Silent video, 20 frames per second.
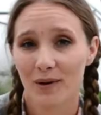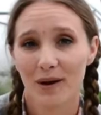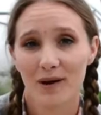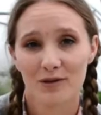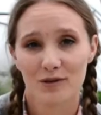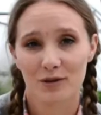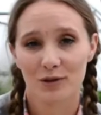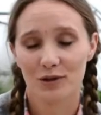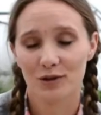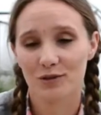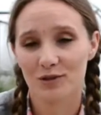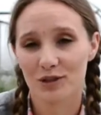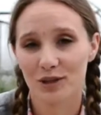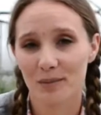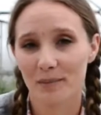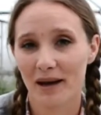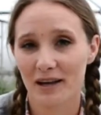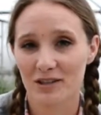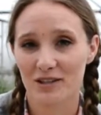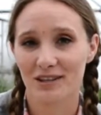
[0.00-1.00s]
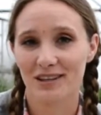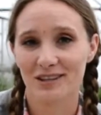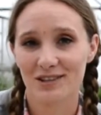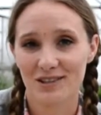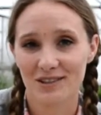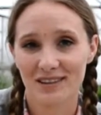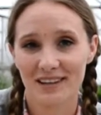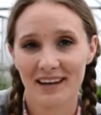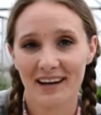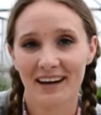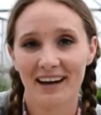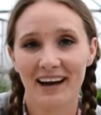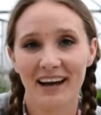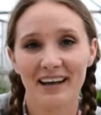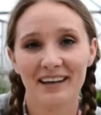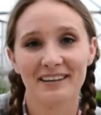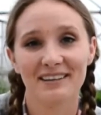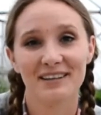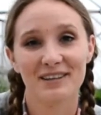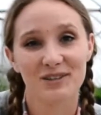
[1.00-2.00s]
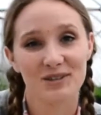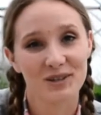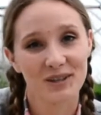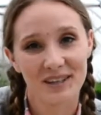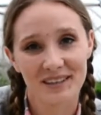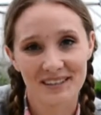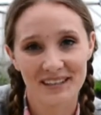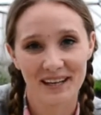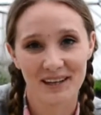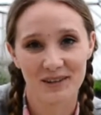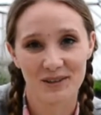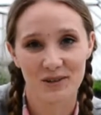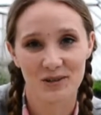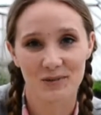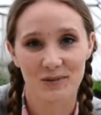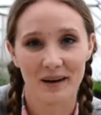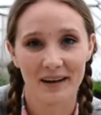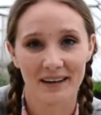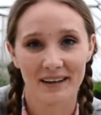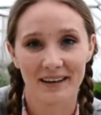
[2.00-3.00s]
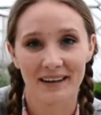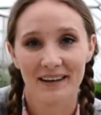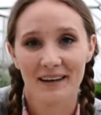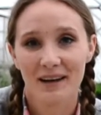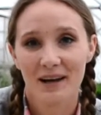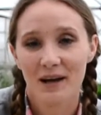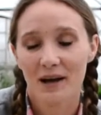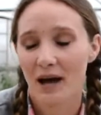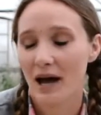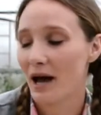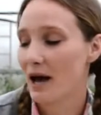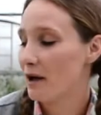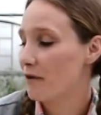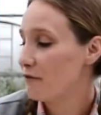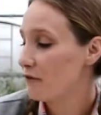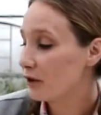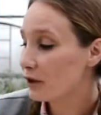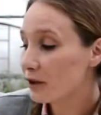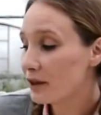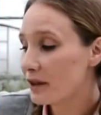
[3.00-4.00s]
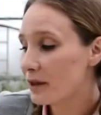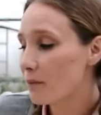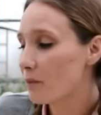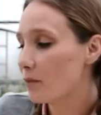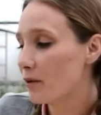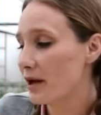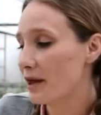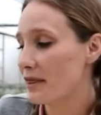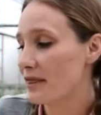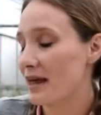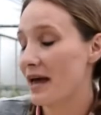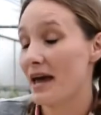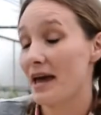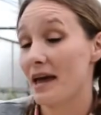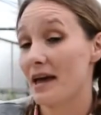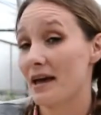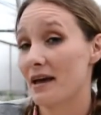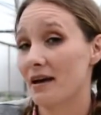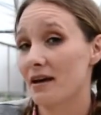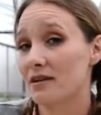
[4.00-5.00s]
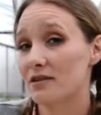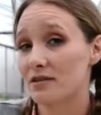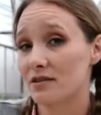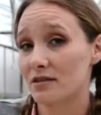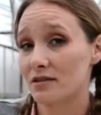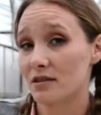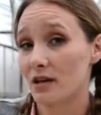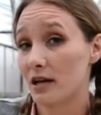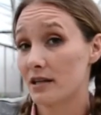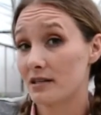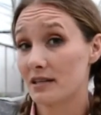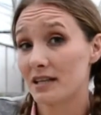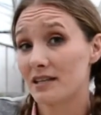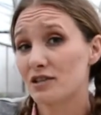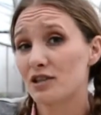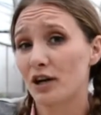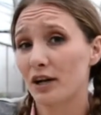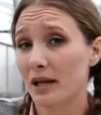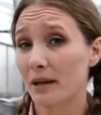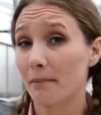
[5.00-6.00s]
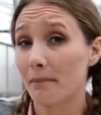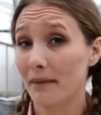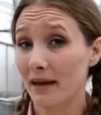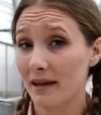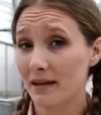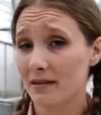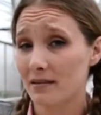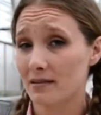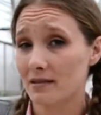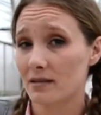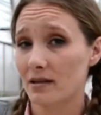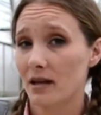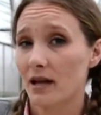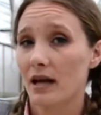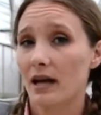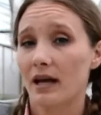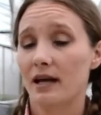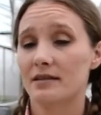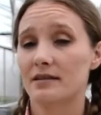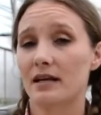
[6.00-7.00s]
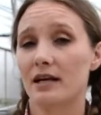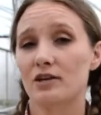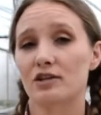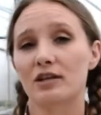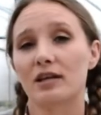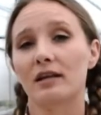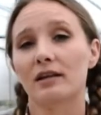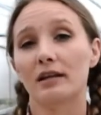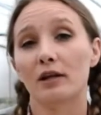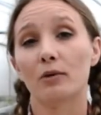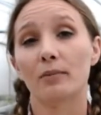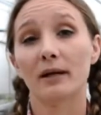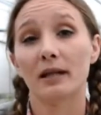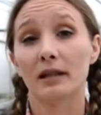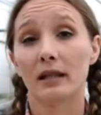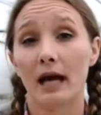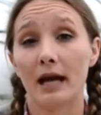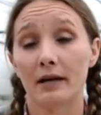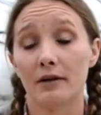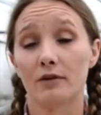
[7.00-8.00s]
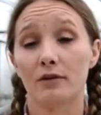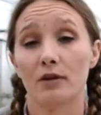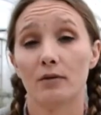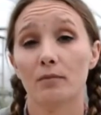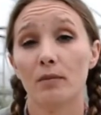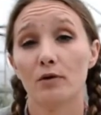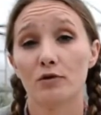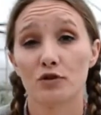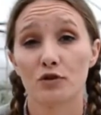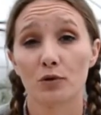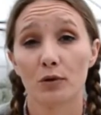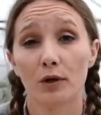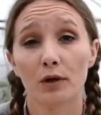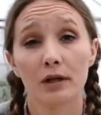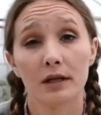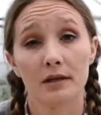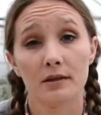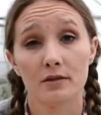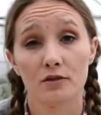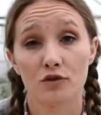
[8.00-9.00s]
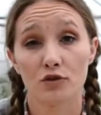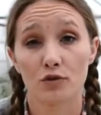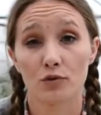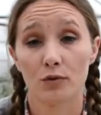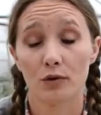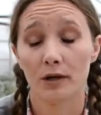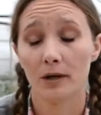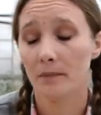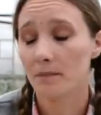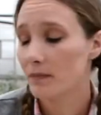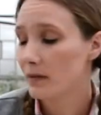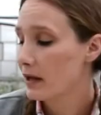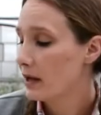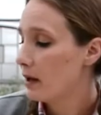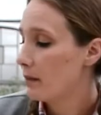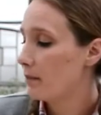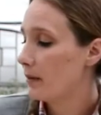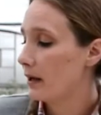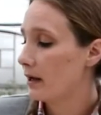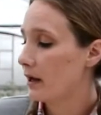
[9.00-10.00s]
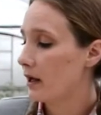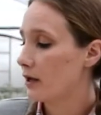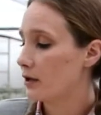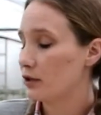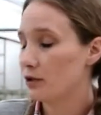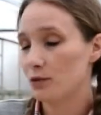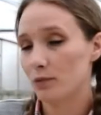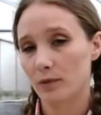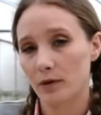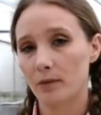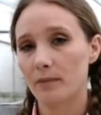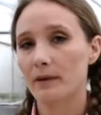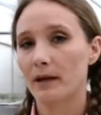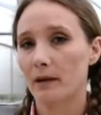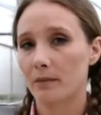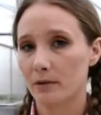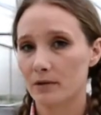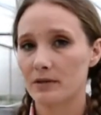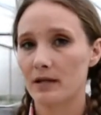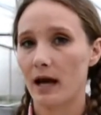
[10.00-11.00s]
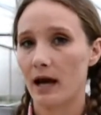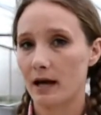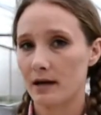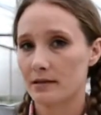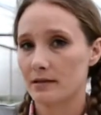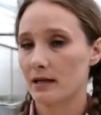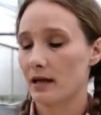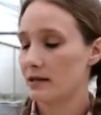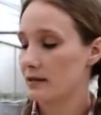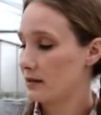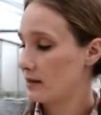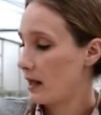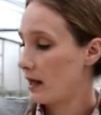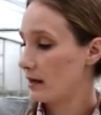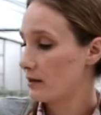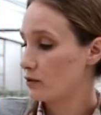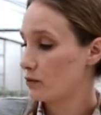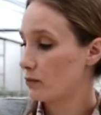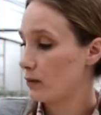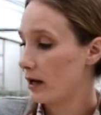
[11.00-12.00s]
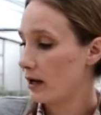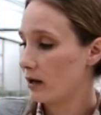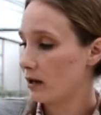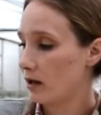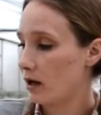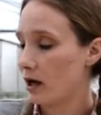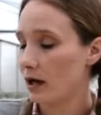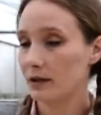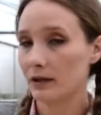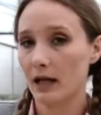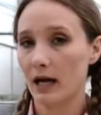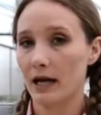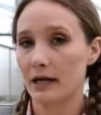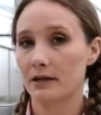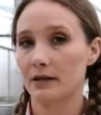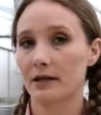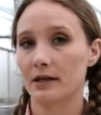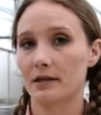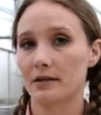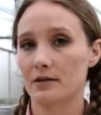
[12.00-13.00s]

So use your imagination there and get your containers ready. Fill them with a seed starting mix. It's actually a little bit lighter than most soil in the store, but you will be able to access that as well online or in the